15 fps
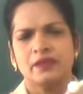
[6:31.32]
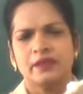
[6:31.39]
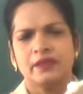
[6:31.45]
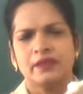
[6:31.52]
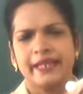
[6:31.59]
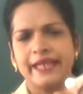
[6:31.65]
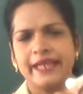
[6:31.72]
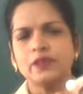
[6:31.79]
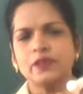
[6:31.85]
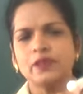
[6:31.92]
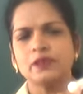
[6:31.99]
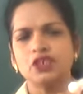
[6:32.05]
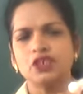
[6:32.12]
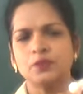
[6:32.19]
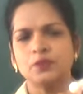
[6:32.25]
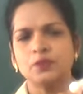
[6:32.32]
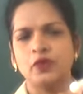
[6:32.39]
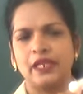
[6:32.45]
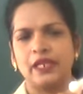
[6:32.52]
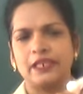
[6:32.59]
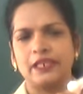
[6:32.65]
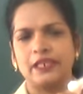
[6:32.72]
Nitrogen is more
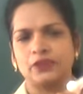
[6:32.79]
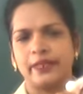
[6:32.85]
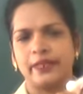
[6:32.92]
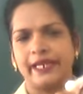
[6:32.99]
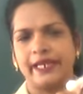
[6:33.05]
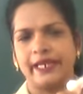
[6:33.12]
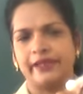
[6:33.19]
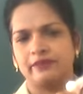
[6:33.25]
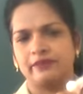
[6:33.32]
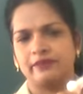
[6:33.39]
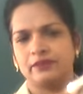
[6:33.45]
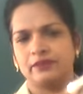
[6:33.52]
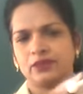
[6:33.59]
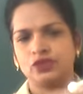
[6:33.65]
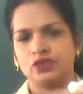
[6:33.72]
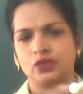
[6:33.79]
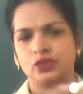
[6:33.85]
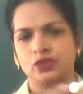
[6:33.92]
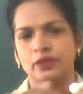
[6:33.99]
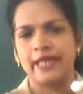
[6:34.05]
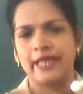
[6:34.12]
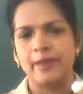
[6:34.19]
electronegative.
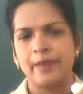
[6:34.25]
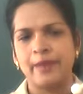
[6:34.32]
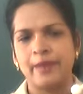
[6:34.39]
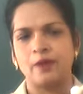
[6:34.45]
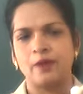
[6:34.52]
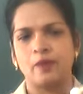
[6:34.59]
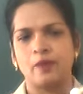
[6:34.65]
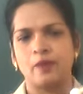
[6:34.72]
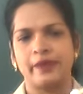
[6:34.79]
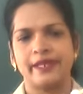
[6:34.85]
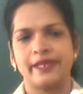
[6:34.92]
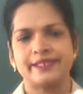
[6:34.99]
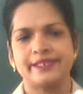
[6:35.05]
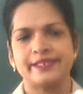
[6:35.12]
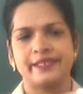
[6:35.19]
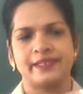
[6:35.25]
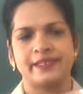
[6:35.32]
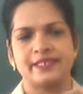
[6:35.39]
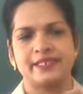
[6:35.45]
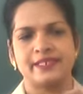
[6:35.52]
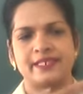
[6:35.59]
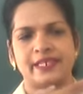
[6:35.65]
So dipole moment is in
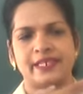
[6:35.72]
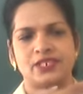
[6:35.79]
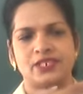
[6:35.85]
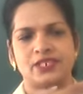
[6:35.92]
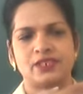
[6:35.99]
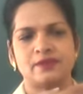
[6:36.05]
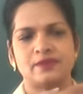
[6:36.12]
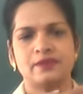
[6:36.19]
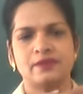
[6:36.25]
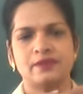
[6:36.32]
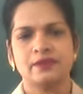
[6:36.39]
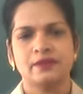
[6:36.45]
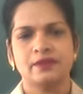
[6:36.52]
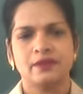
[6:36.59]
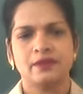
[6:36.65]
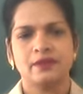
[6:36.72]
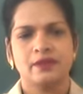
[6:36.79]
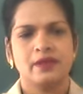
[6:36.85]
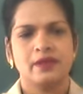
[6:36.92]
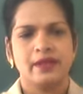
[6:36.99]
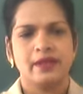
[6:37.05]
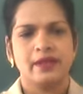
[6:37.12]
this direction.
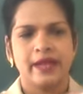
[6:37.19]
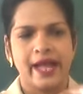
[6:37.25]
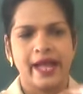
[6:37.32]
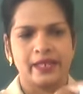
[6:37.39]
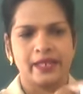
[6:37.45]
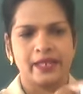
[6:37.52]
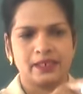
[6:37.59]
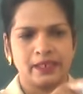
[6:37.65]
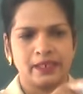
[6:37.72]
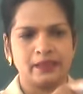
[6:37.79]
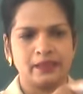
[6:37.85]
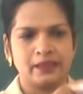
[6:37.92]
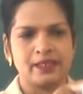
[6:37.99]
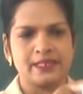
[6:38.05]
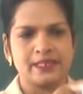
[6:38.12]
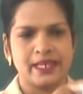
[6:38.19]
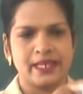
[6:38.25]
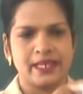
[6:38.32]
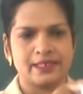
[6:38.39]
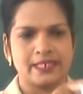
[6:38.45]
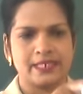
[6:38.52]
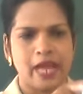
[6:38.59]
And in this
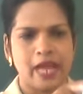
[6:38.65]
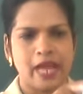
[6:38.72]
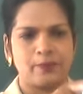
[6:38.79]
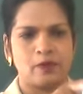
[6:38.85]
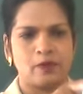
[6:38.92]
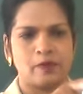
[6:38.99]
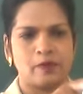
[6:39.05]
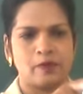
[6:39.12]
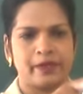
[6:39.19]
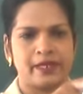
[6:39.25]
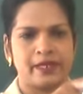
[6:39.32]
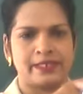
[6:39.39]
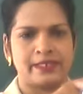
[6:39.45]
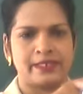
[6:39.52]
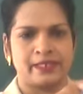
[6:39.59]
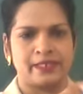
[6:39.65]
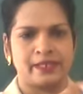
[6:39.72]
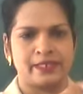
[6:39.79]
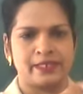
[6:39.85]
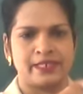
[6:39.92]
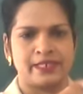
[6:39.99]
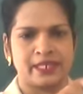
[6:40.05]
case, the dipole moment is in
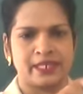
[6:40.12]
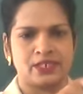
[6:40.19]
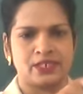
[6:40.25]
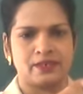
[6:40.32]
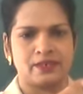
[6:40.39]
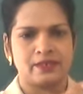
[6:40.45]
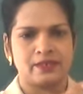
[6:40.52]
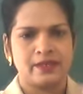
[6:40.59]
this direction.